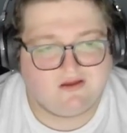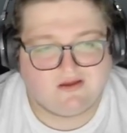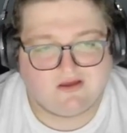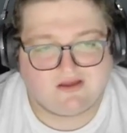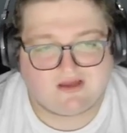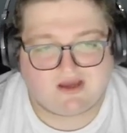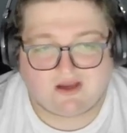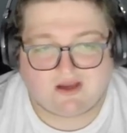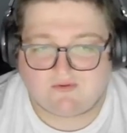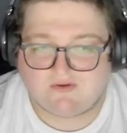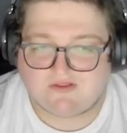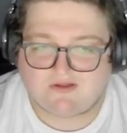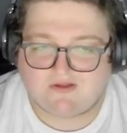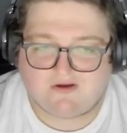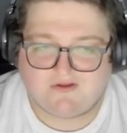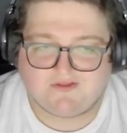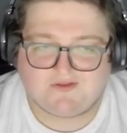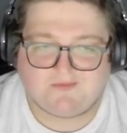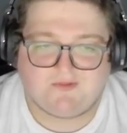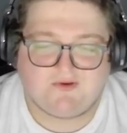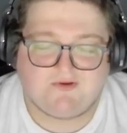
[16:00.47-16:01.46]
Kind of with
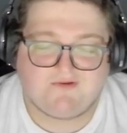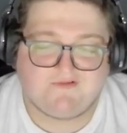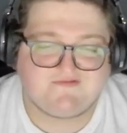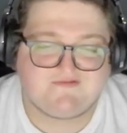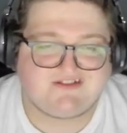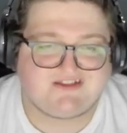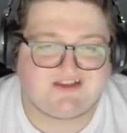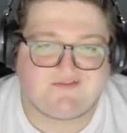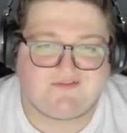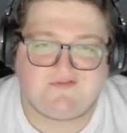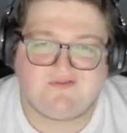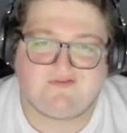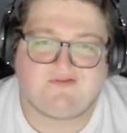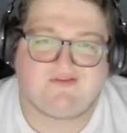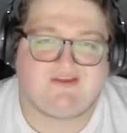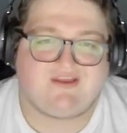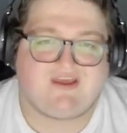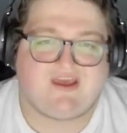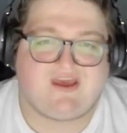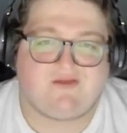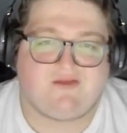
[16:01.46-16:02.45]
all the moves, if you
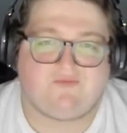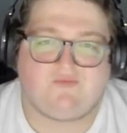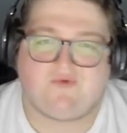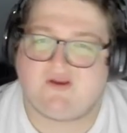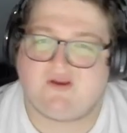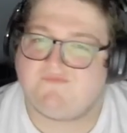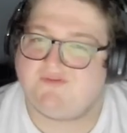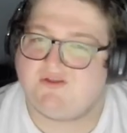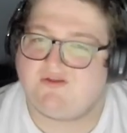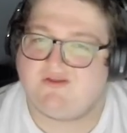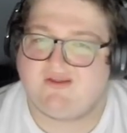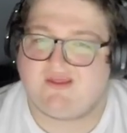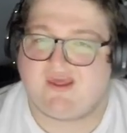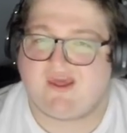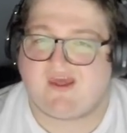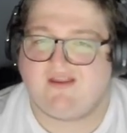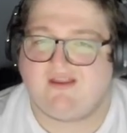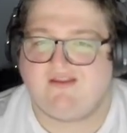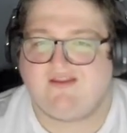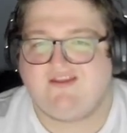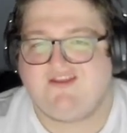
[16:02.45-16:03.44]
can get whatever you can
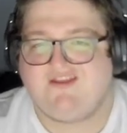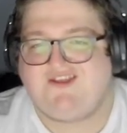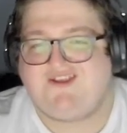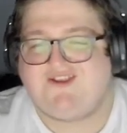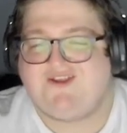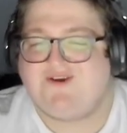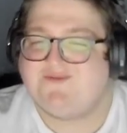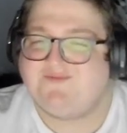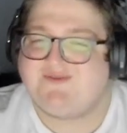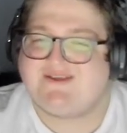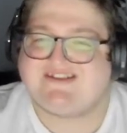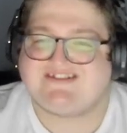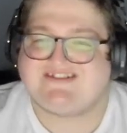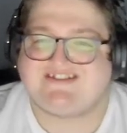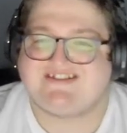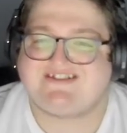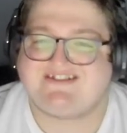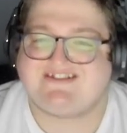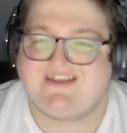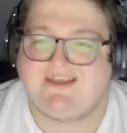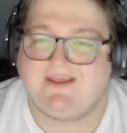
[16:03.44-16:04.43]
get, you know, because
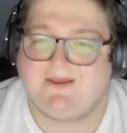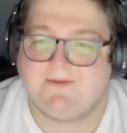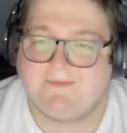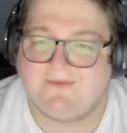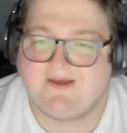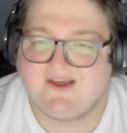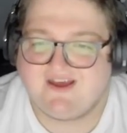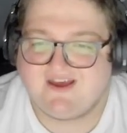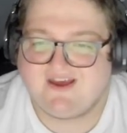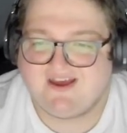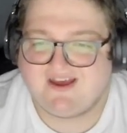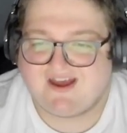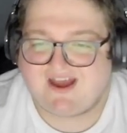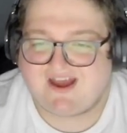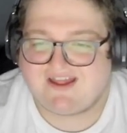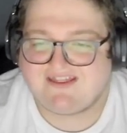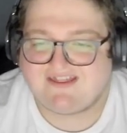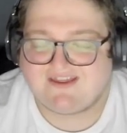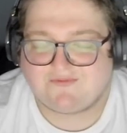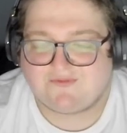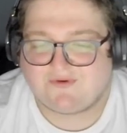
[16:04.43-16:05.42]
this team,
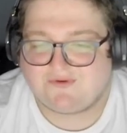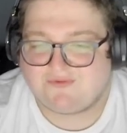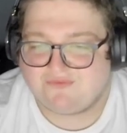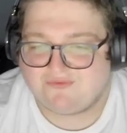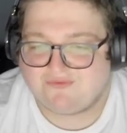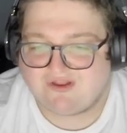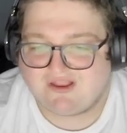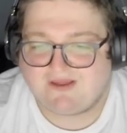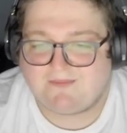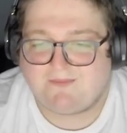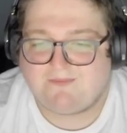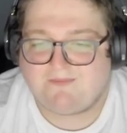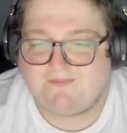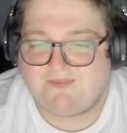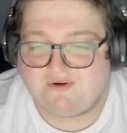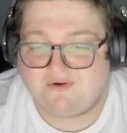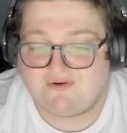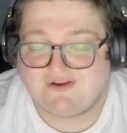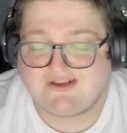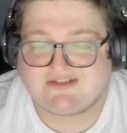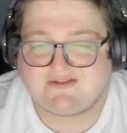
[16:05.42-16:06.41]
I think we're really
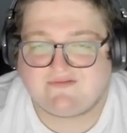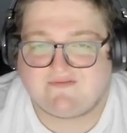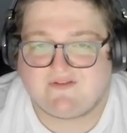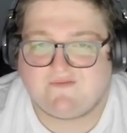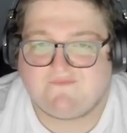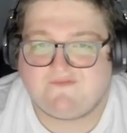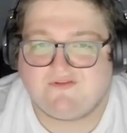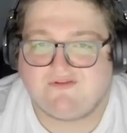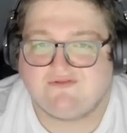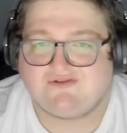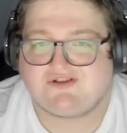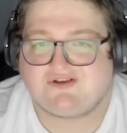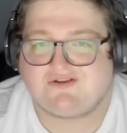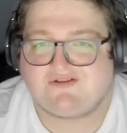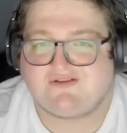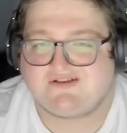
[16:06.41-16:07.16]
poised for the future.